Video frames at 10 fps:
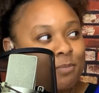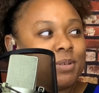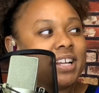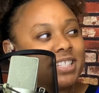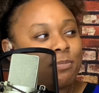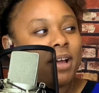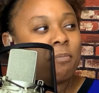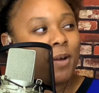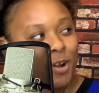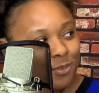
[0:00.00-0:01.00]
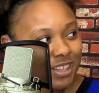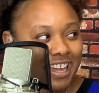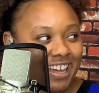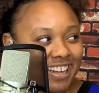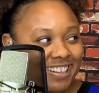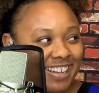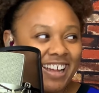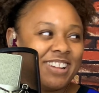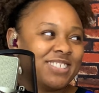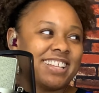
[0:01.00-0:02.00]
but it's my birthday,
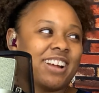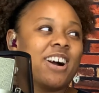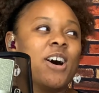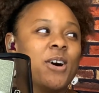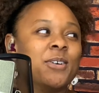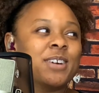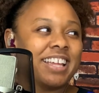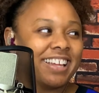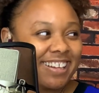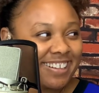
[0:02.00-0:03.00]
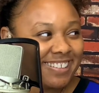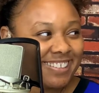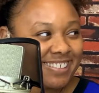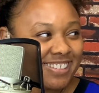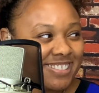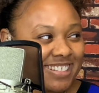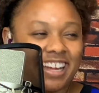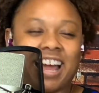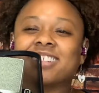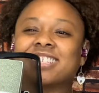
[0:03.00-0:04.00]
and it was like all week. Yeah,
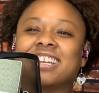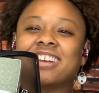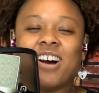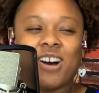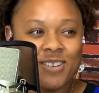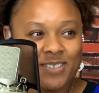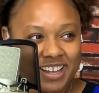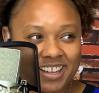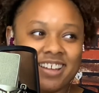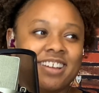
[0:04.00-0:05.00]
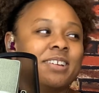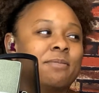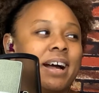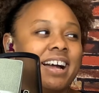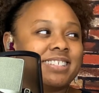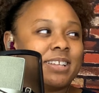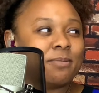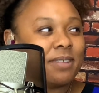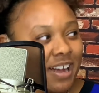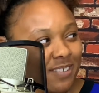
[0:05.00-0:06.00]
like out to eat all week, buying
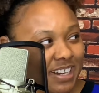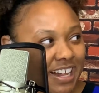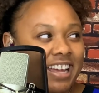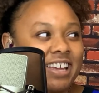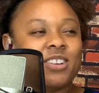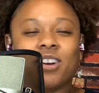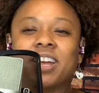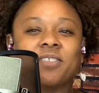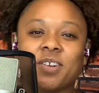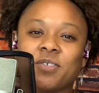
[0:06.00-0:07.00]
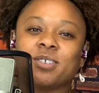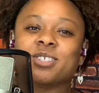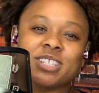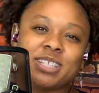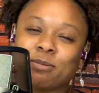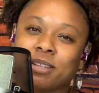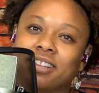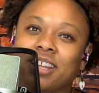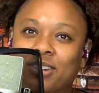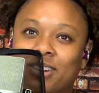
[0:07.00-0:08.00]
something every day. You know, even if it was just
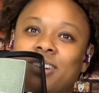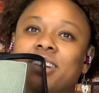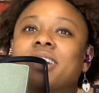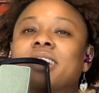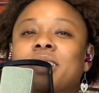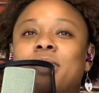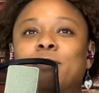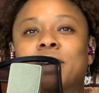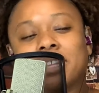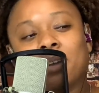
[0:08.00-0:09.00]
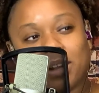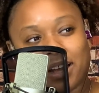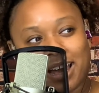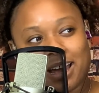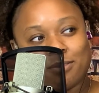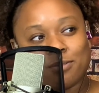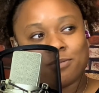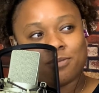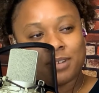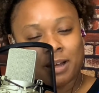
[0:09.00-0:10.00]
something little. But then when I got
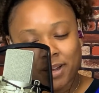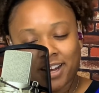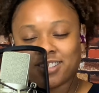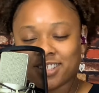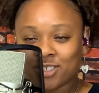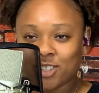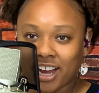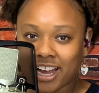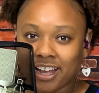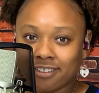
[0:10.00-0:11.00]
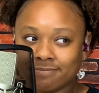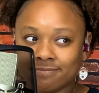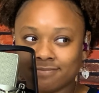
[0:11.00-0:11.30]
married to Trey,